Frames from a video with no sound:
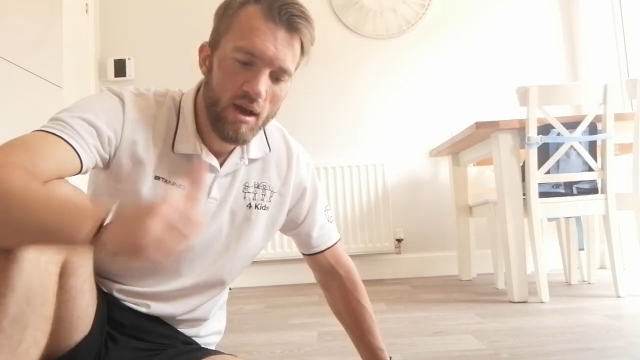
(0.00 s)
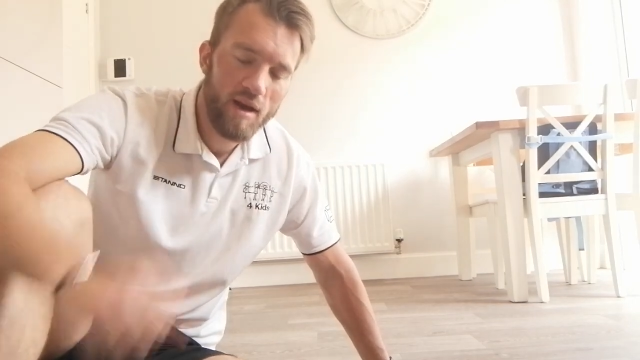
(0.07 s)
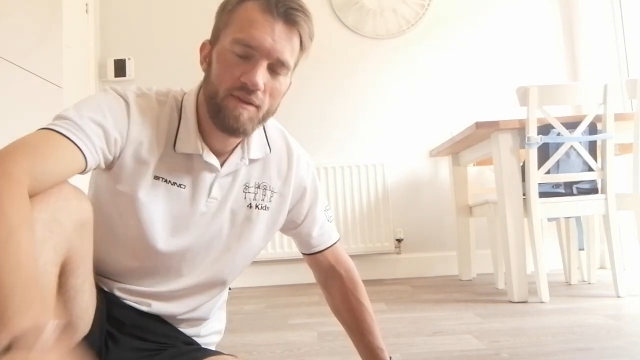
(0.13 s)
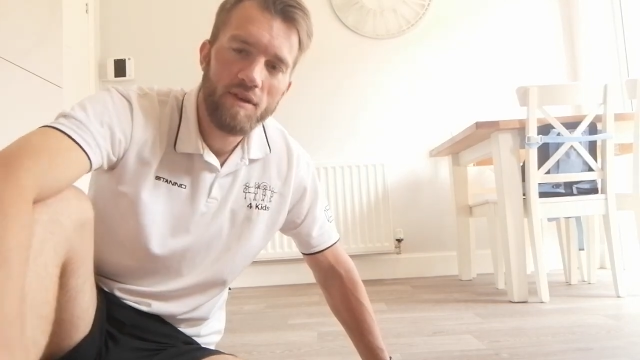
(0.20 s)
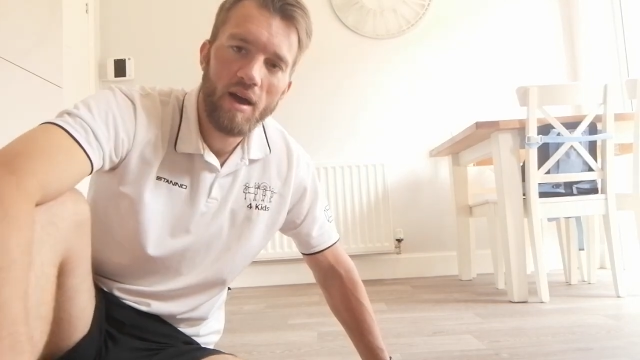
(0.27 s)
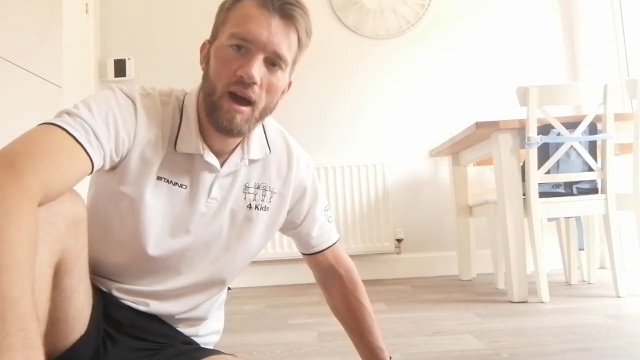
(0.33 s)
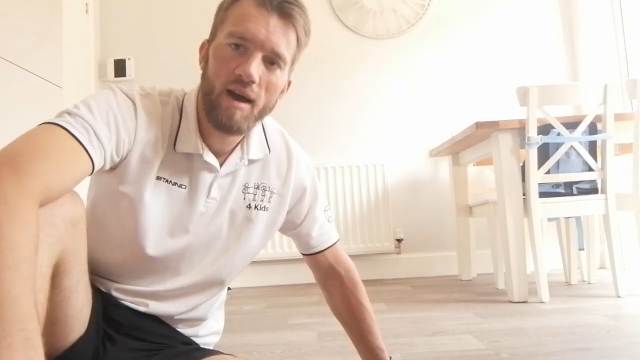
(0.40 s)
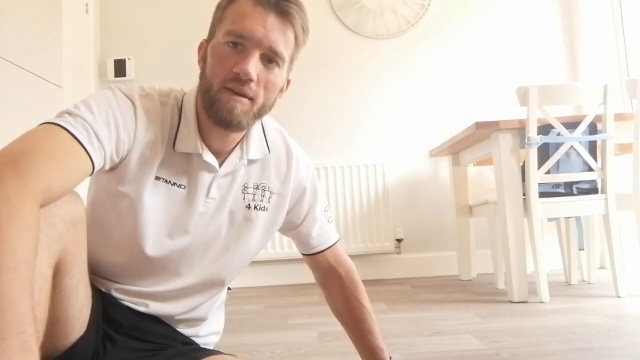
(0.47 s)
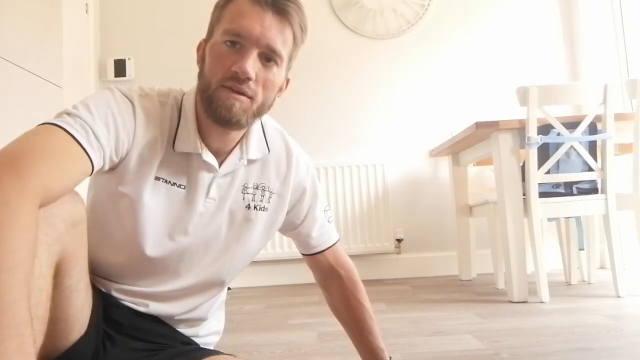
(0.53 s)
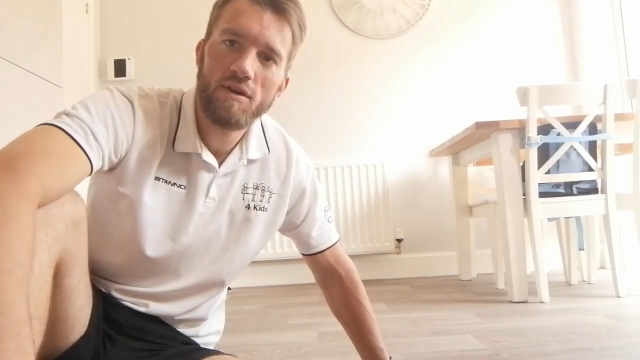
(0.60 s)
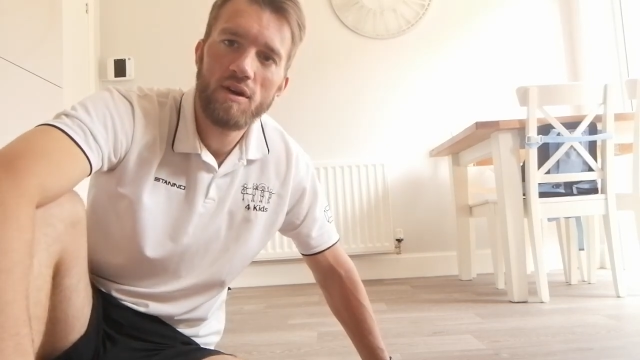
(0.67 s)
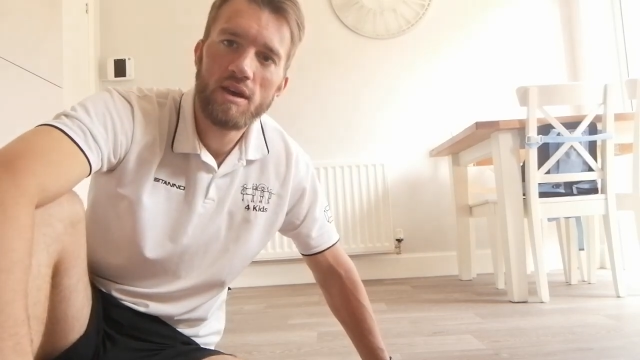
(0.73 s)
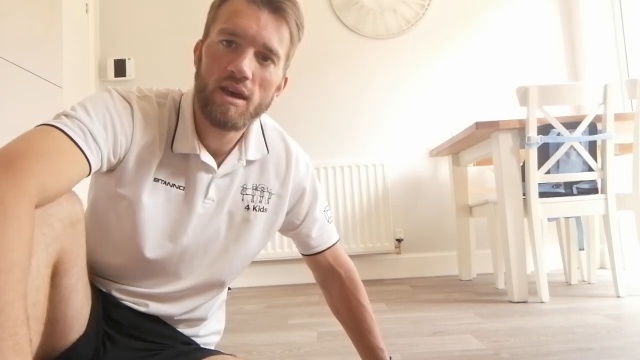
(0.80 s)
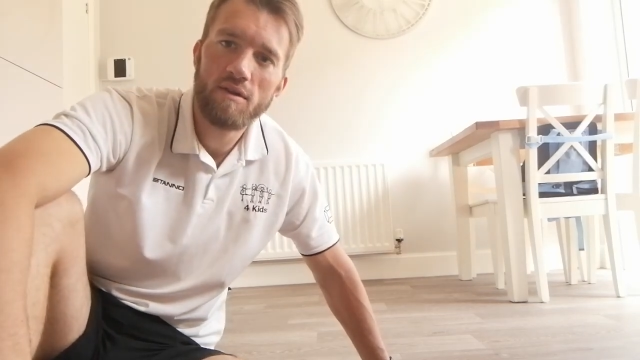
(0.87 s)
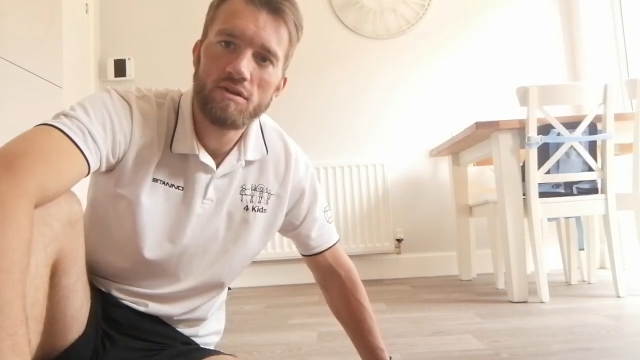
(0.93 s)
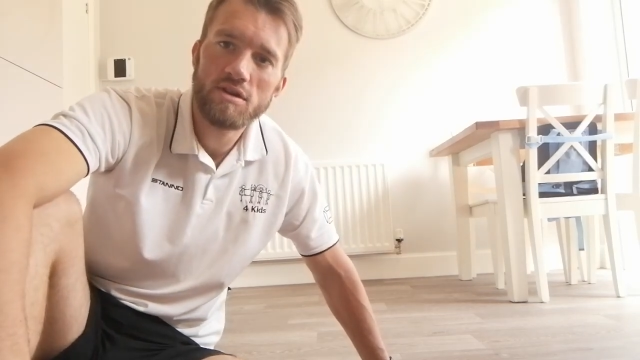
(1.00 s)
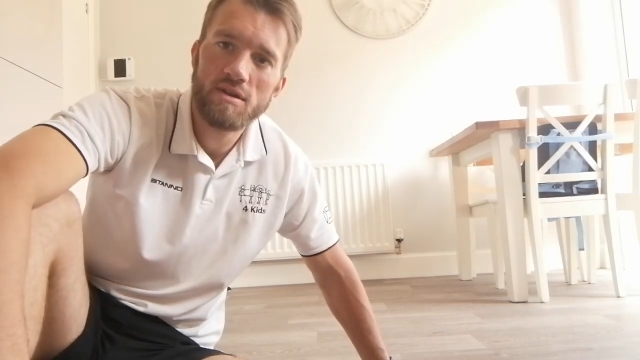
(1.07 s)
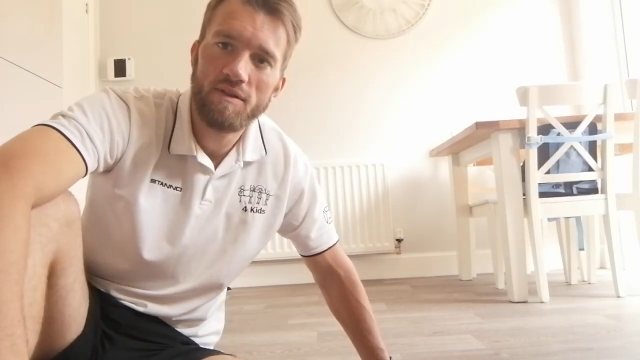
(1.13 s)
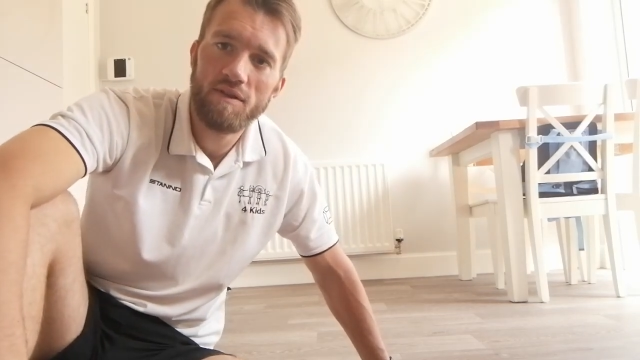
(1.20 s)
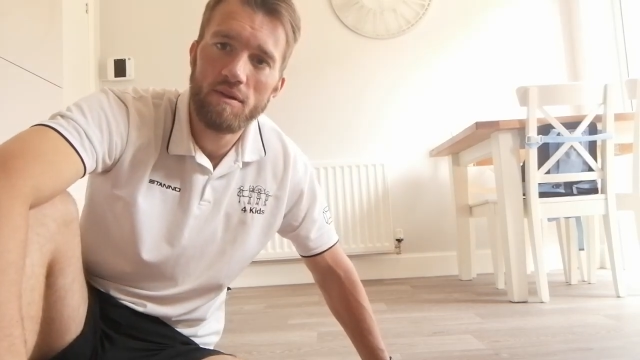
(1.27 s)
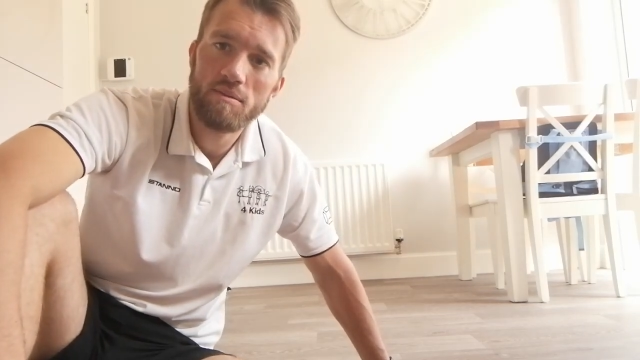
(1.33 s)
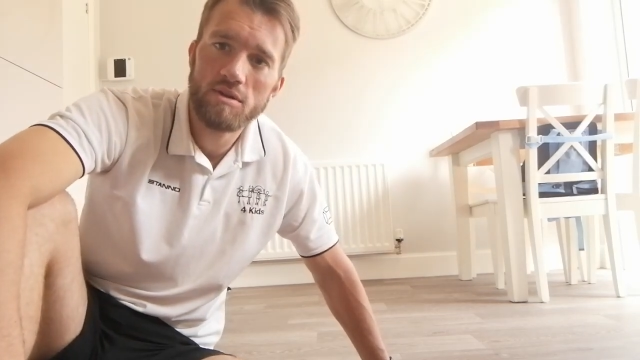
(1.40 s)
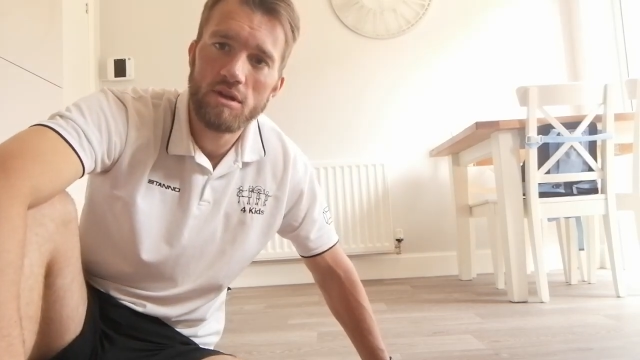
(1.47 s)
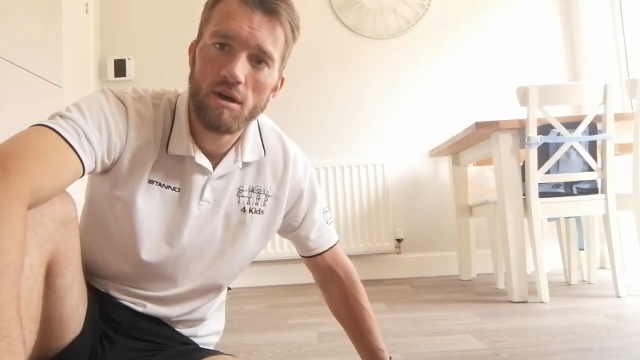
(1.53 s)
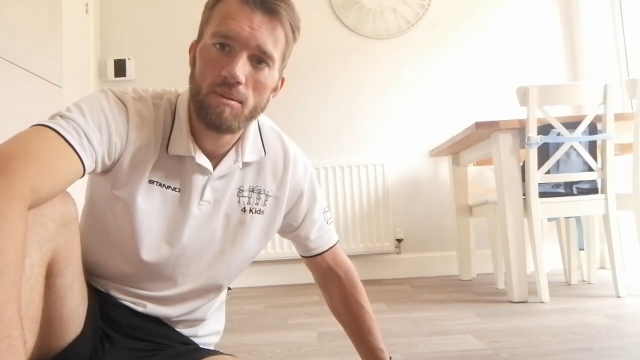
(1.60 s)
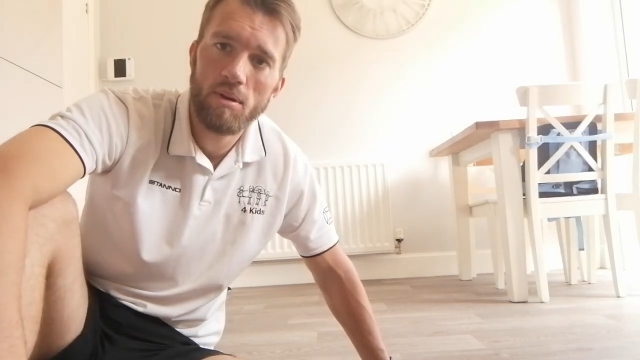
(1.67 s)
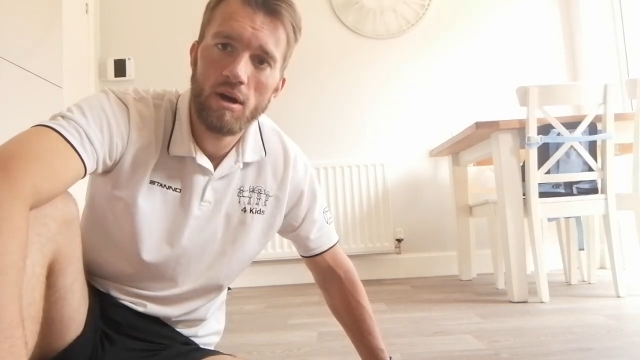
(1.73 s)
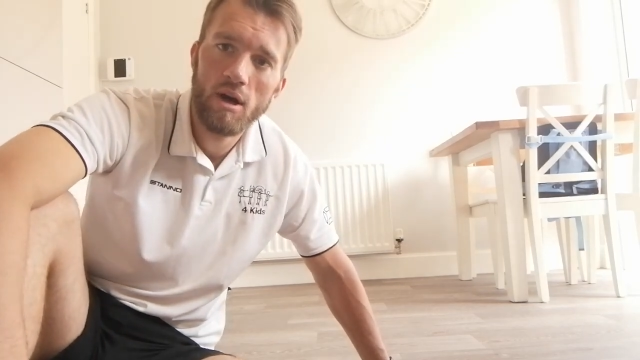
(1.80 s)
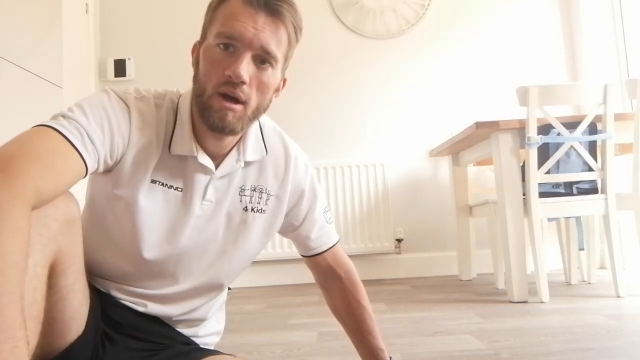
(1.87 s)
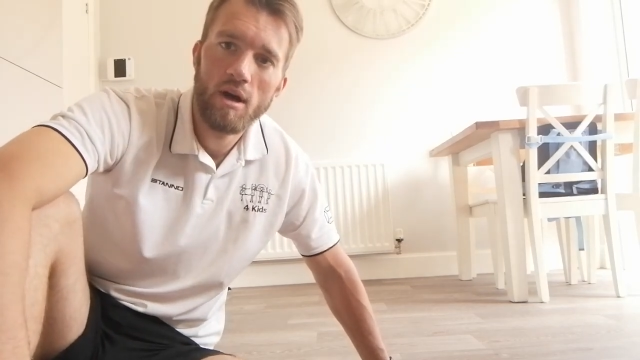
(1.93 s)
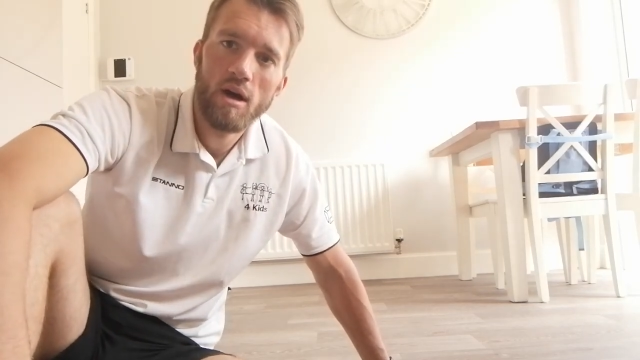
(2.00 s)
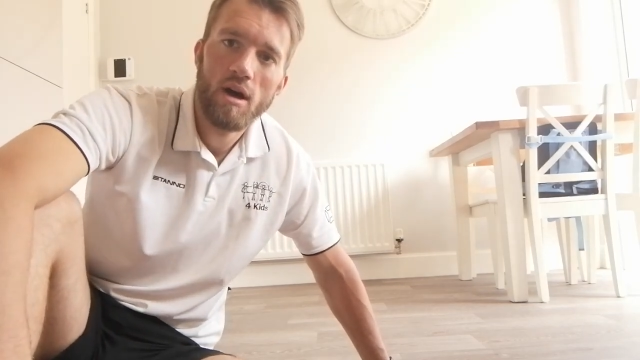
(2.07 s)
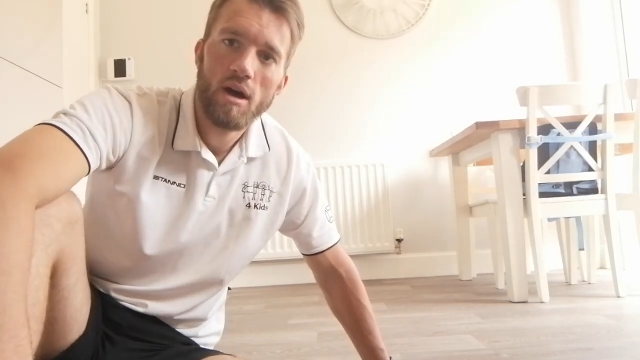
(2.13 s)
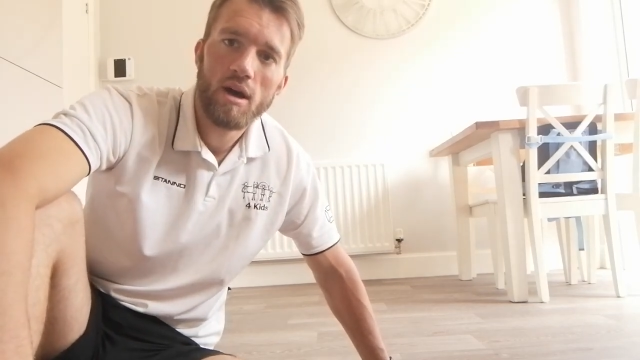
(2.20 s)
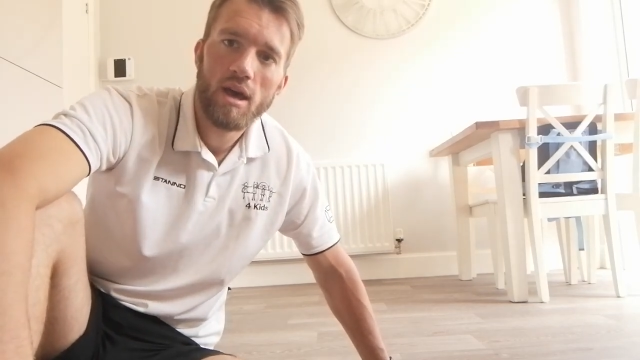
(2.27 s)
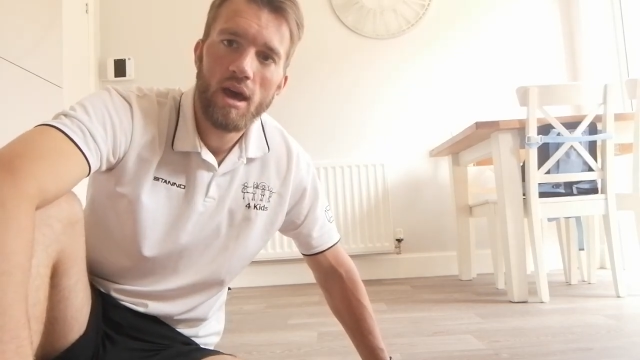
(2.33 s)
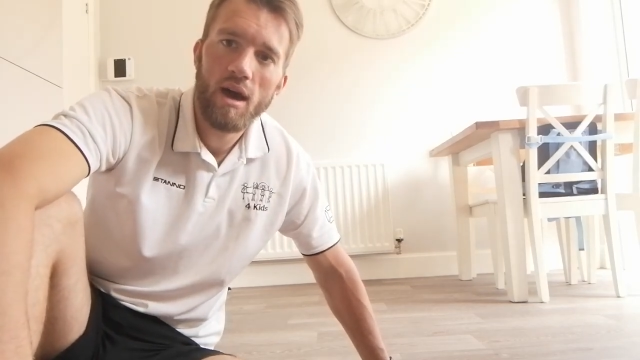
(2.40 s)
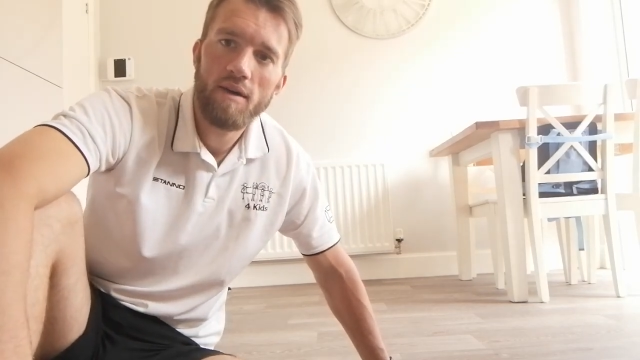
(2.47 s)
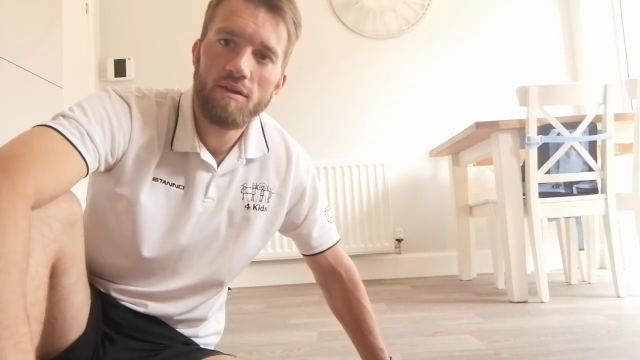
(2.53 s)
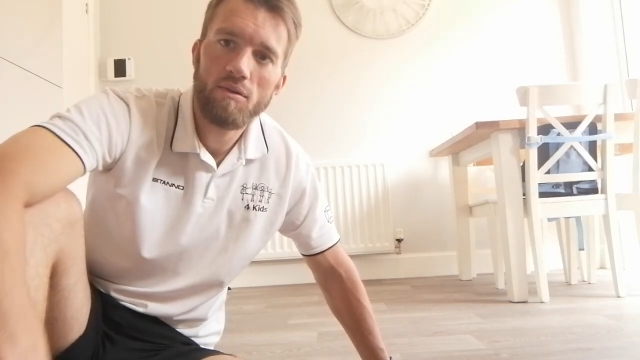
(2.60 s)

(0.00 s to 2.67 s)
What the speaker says: If you have, give us a thumbs up, okay?